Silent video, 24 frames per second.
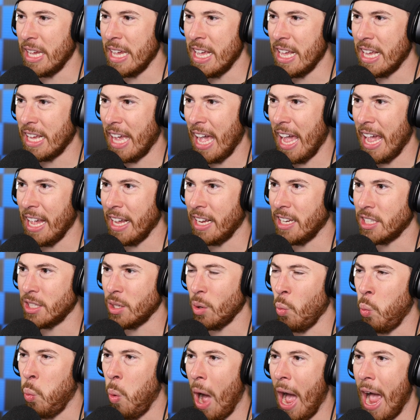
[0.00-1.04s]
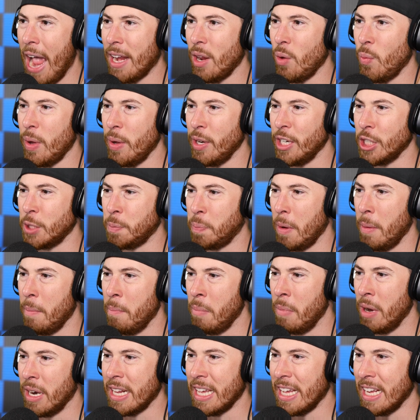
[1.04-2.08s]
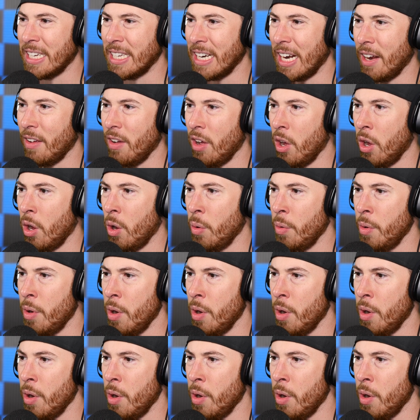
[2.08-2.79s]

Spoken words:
eat cakes. Why do we just put money inside of... Oh,